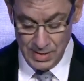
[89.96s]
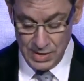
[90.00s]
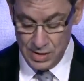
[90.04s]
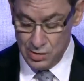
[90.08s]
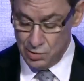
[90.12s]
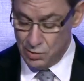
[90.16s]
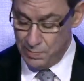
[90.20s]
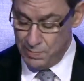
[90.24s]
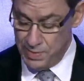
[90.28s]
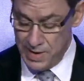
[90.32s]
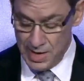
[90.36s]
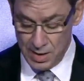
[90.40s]
the
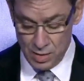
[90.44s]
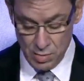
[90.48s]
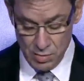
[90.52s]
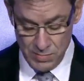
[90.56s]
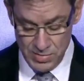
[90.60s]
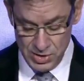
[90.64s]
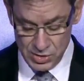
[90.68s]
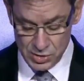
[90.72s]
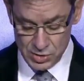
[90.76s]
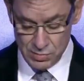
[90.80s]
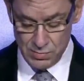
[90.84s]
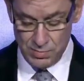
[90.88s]
European
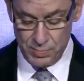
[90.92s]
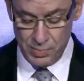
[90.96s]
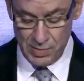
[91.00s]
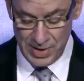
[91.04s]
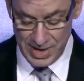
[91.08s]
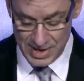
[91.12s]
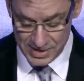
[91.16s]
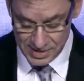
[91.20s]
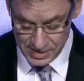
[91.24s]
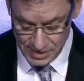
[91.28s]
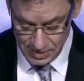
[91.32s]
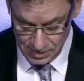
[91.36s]
Commission
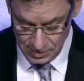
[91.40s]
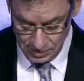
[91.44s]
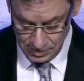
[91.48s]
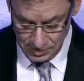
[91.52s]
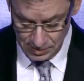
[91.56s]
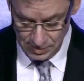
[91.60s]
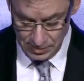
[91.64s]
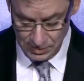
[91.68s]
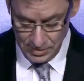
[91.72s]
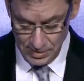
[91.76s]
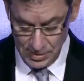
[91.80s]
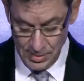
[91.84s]
President,
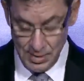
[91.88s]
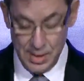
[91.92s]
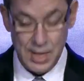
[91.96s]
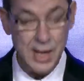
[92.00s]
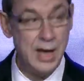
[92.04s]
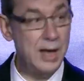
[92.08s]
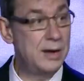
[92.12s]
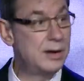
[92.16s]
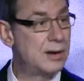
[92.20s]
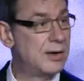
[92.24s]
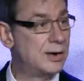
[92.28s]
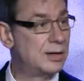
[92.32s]

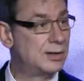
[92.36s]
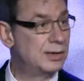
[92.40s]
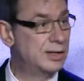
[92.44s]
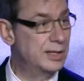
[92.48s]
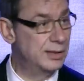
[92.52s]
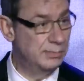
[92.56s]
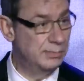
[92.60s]
and her